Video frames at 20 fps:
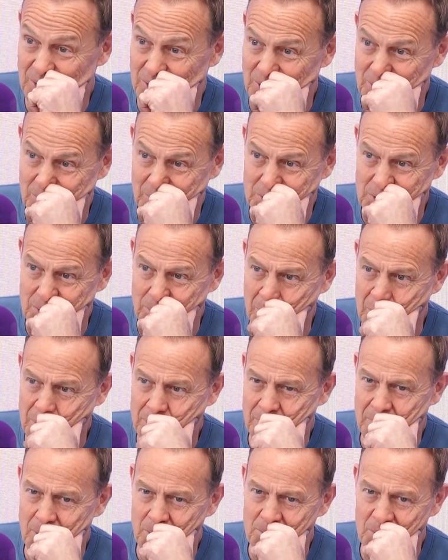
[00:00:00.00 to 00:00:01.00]
At the
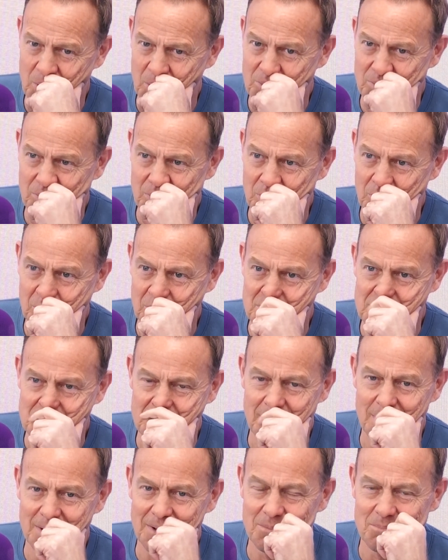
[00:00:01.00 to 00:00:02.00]
moment, I'm not.
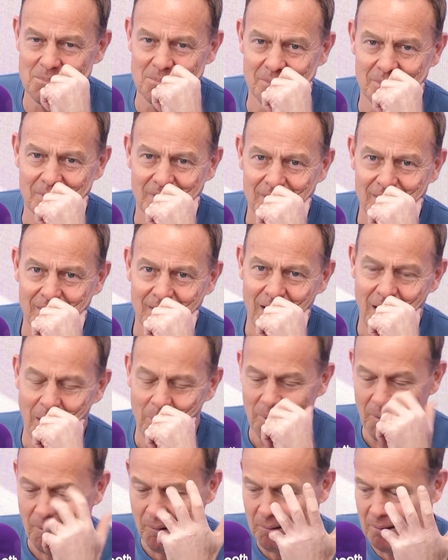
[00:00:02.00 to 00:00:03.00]
I
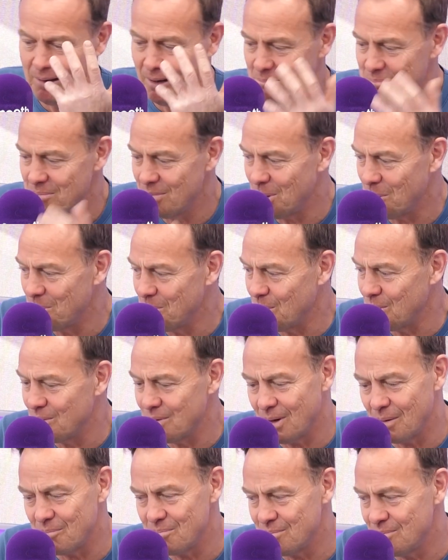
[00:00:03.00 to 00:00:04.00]
mean, I'm
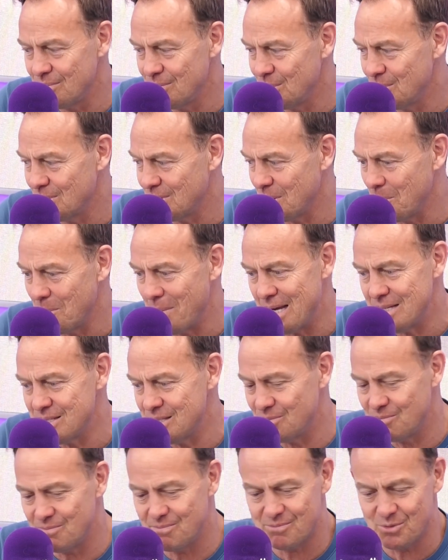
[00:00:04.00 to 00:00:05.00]
not a
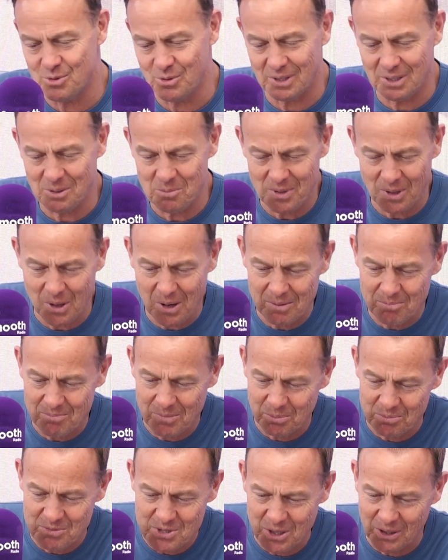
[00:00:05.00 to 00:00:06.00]
massive drinker, but
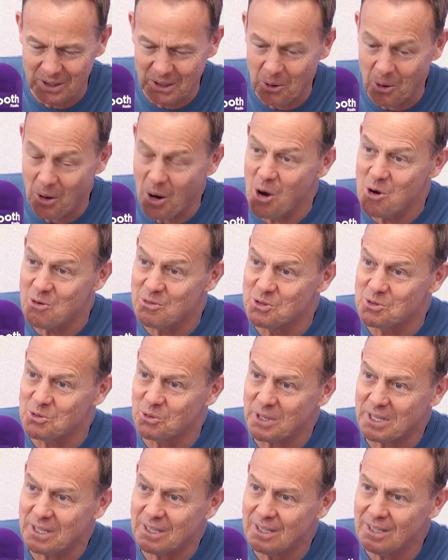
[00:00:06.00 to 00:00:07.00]
I'm certainly not over
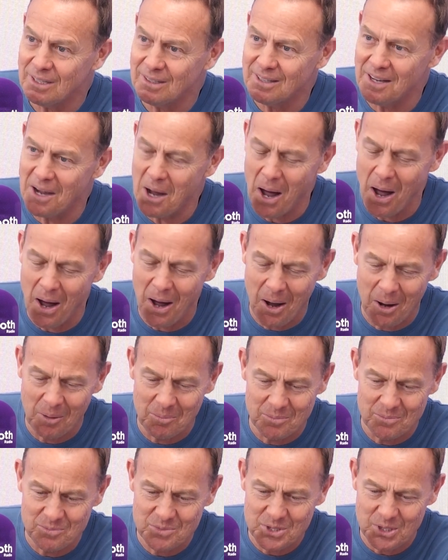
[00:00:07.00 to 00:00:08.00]
drinking.
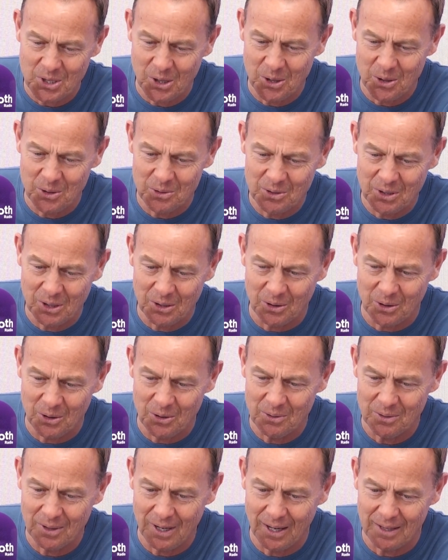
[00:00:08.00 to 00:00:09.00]
So
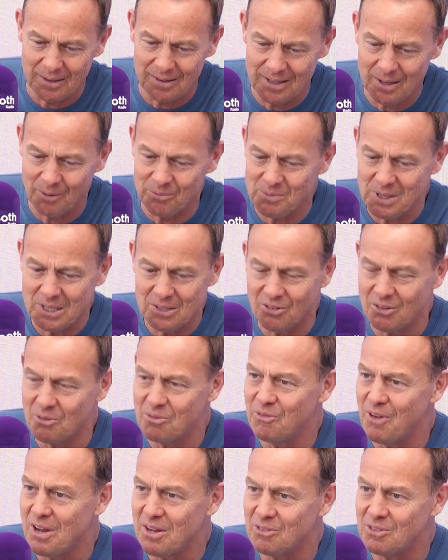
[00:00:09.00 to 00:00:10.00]
and it's the
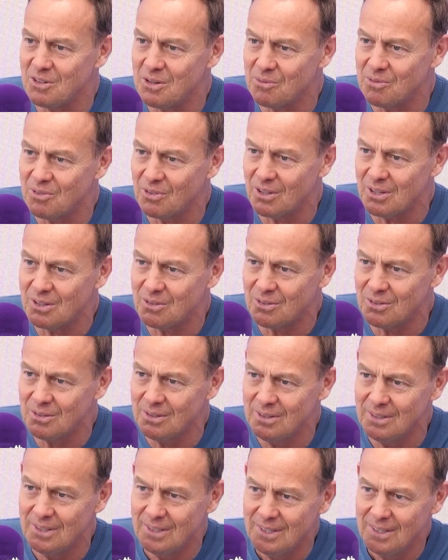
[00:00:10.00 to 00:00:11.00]
festive
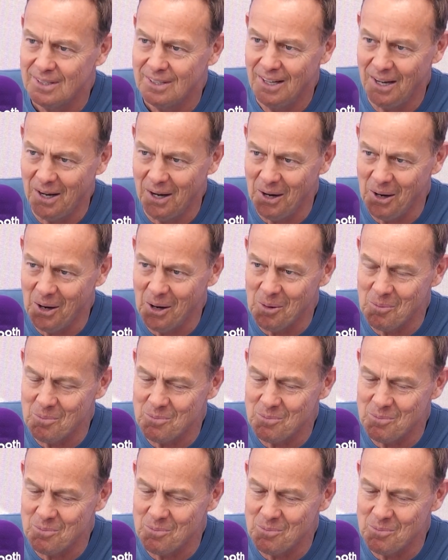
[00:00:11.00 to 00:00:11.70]
season. I